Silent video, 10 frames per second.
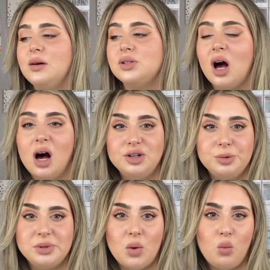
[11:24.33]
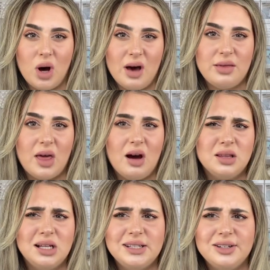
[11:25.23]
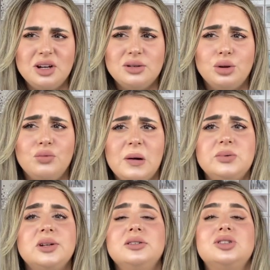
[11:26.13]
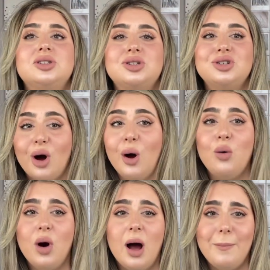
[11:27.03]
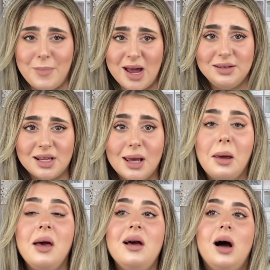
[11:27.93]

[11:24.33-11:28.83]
it was 100% worth it. I think tattoos on the ribs look so amazing.